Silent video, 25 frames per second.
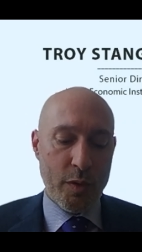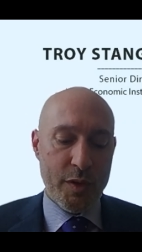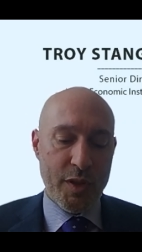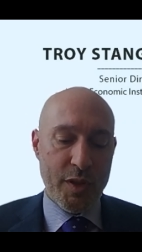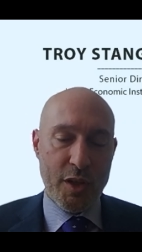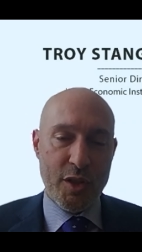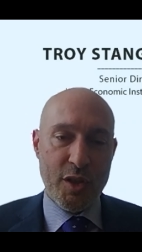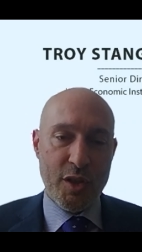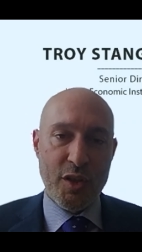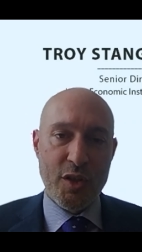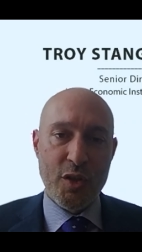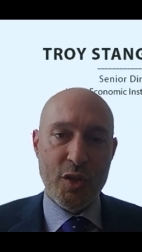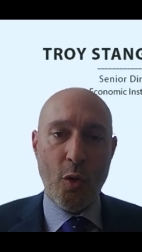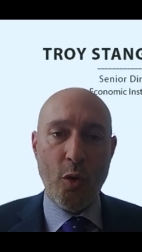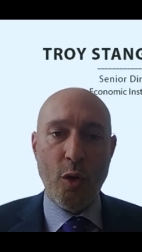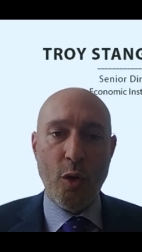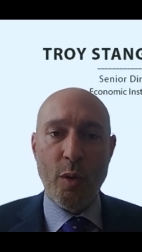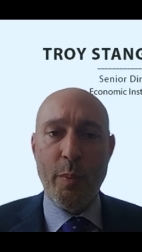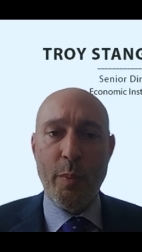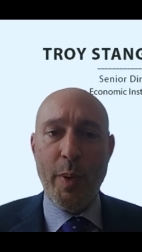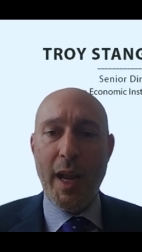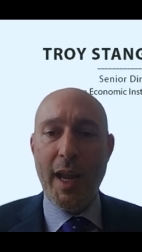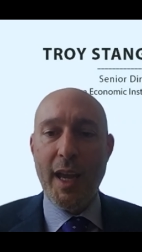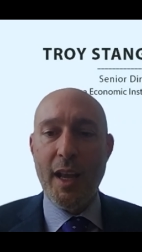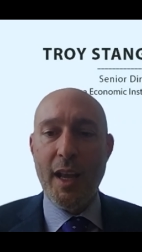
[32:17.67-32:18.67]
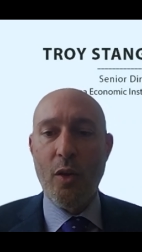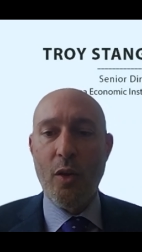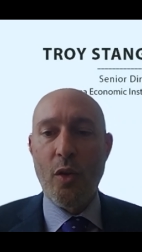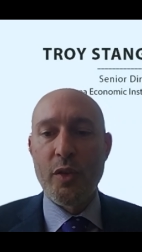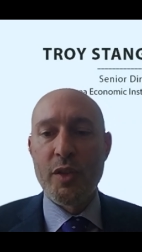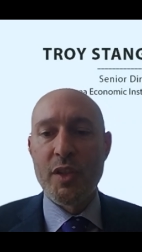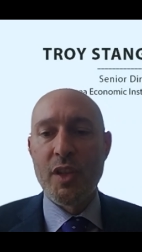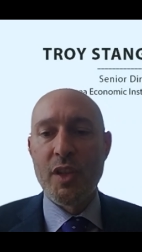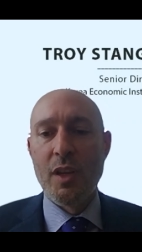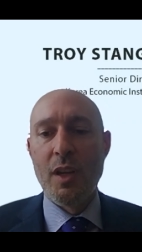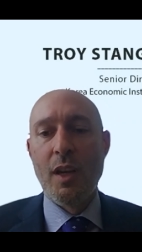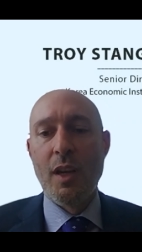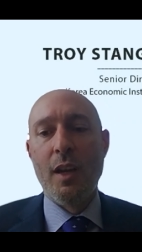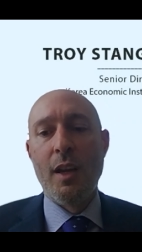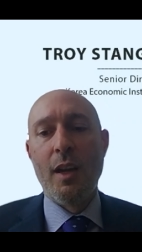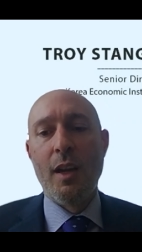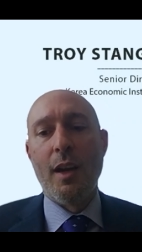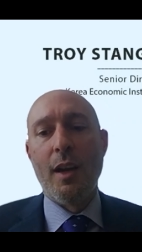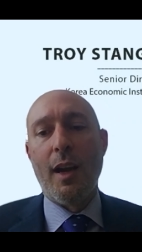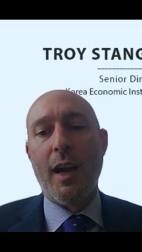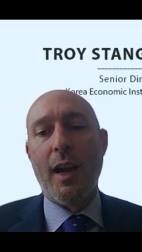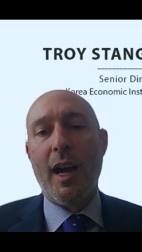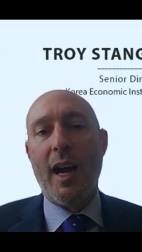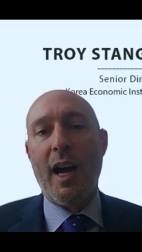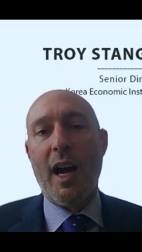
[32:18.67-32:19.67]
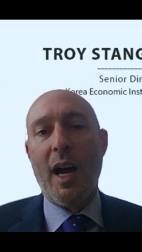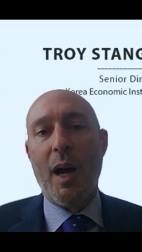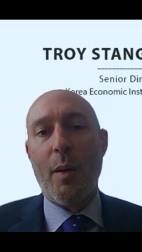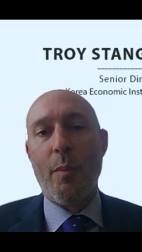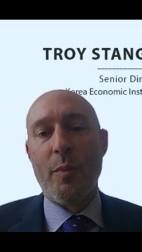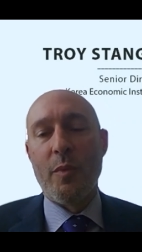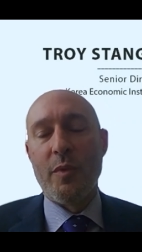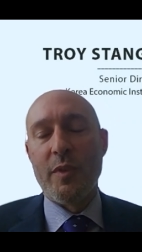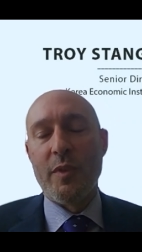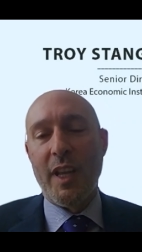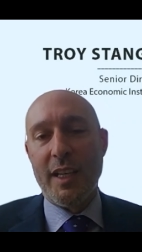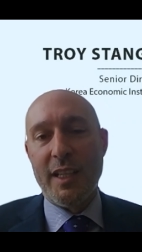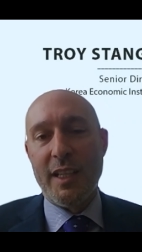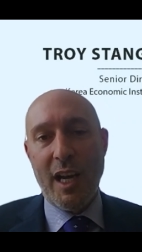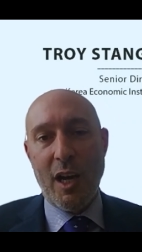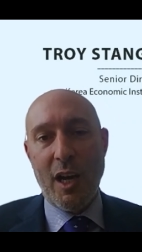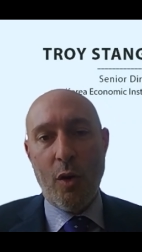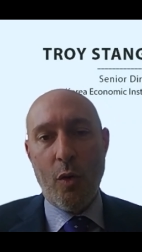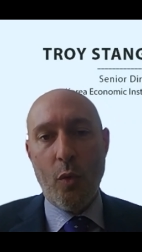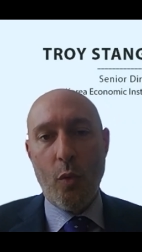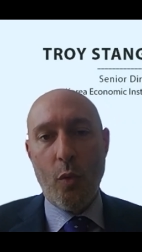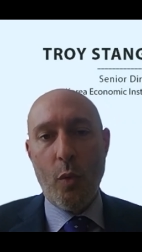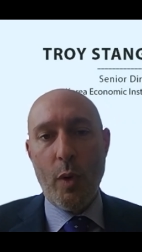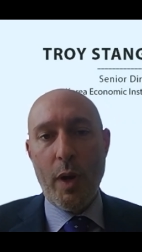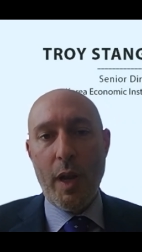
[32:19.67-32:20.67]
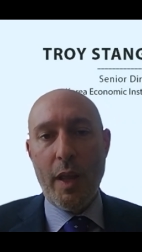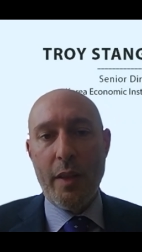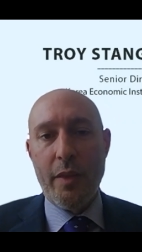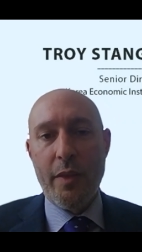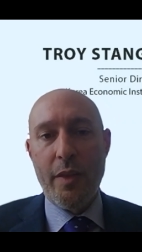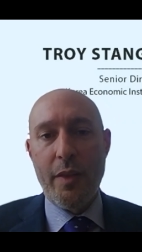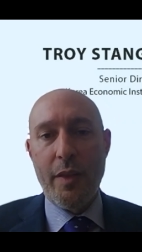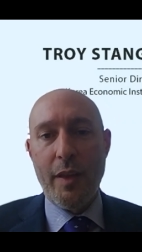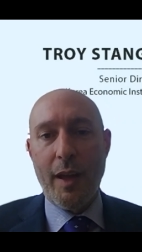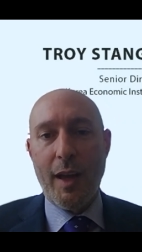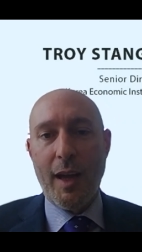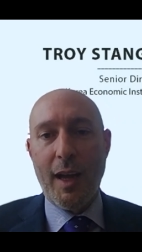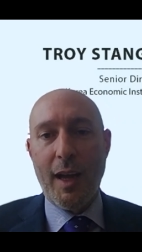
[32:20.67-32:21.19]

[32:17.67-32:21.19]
such as solar panels. They dealt with